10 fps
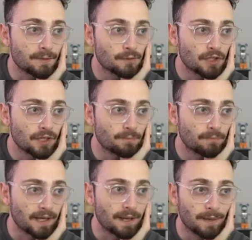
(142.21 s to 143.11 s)
I'm just going to
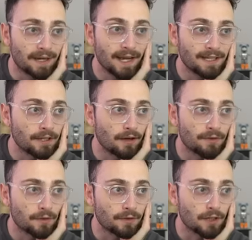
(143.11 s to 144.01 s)
plant my knight here. I
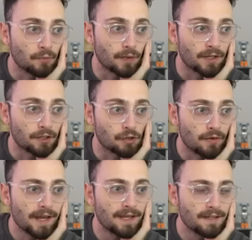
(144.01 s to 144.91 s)
thought, you know, we're going to
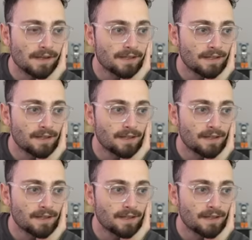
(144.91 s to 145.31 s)
trade.